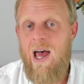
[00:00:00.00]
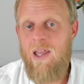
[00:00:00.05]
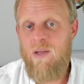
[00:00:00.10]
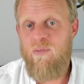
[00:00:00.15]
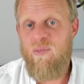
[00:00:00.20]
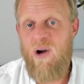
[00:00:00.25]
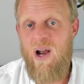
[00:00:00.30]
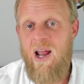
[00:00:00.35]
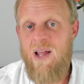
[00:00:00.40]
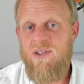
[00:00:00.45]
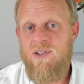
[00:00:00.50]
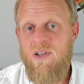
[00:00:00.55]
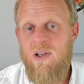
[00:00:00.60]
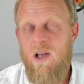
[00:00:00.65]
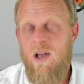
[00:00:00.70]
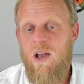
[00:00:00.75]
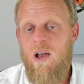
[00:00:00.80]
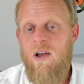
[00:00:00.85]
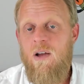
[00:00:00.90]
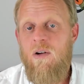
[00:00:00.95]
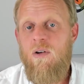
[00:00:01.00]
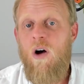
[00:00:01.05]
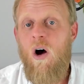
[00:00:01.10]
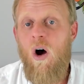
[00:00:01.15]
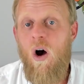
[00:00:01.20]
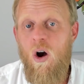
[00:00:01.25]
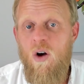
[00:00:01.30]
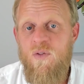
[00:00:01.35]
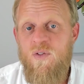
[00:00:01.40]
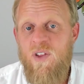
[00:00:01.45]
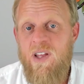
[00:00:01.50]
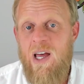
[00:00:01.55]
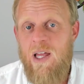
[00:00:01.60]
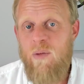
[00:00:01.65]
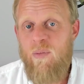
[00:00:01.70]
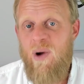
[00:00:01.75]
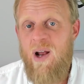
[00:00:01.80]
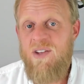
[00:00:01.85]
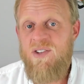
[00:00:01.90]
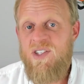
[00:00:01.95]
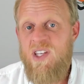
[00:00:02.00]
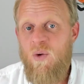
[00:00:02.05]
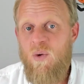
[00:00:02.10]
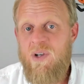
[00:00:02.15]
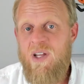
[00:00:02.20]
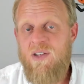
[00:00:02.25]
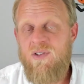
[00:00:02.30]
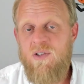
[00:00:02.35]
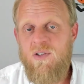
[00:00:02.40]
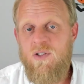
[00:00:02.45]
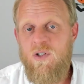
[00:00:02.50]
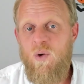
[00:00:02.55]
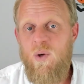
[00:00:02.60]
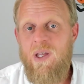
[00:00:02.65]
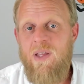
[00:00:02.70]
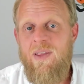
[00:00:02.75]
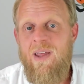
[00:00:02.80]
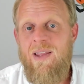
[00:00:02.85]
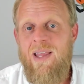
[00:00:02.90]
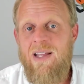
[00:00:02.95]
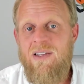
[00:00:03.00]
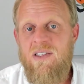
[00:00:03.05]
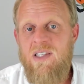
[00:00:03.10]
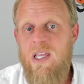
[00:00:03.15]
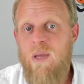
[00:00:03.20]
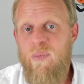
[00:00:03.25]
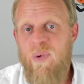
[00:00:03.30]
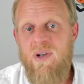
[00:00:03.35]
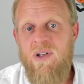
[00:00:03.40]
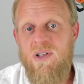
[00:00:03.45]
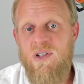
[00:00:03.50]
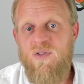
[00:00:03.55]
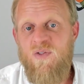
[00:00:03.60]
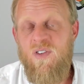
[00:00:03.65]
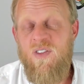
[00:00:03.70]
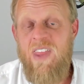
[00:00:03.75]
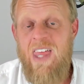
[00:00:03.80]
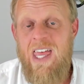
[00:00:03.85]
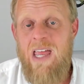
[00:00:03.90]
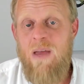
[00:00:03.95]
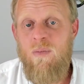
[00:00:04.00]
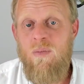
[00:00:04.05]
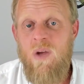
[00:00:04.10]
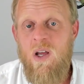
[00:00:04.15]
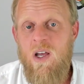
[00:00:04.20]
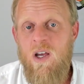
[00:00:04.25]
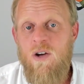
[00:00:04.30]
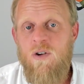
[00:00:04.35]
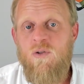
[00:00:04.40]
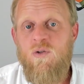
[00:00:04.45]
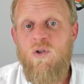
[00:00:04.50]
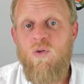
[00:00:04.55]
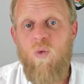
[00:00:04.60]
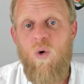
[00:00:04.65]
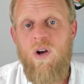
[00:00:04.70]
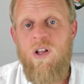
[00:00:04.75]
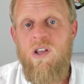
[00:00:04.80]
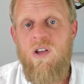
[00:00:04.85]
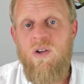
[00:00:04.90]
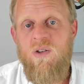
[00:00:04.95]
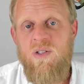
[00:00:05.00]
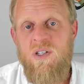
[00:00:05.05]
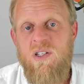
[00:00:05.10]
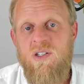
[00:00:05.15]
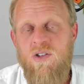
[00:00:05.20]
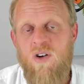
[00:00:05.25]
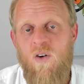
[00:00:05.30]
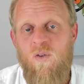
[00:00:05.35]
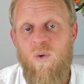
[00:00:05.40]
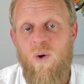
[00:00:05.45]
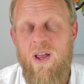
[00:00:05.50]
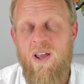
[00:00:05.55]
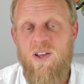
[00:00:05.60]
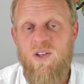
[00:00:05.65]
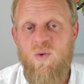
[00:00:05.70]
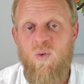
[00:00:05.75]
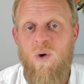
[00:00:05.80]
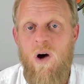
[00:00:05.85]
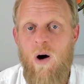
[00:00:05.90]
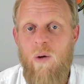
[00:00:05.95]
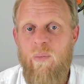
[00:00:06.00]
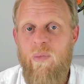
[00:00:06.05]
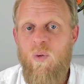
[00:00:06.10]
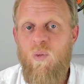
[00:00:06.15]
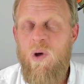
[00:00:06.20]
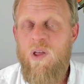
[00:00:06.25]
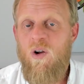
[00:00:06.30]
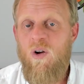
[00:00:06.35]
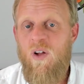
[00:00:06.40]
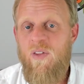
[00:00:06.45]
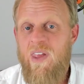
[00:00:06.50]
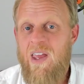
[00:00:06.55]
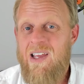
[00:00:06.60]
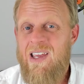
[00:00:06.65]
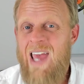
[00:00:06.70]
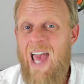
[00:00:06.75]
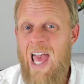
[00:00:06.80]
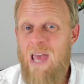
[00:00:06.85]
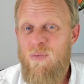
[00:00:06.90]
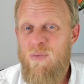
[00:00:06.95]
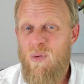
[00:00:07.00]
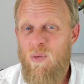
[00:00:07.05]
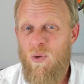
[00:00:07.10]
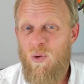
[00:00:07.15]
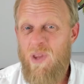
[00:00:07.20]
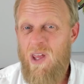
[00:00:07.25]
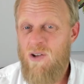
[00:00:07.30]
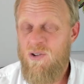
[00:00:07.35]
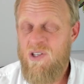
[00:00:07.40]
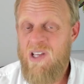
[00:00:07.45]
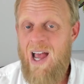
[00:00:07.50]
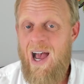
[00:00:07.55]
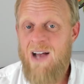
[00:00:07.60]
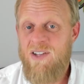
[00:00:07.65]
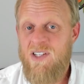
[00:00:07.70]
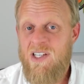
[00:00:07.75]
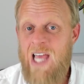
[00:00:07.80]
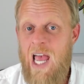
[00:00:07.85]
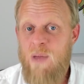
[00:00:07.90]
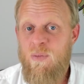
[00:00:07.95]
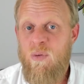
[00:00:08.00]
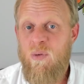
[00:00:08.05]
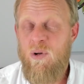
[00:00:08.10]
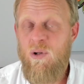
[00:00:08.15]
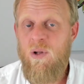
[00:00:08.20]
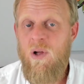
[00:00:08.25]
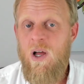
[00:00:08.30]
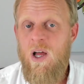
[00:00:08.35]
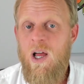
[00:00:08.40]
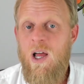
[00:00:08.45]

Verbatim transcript: other brands. Hopefully other brands see what Tesla's doing, and then that's the impetus for them to want to use this software as well. But whether or not they're capable, those cars are capable,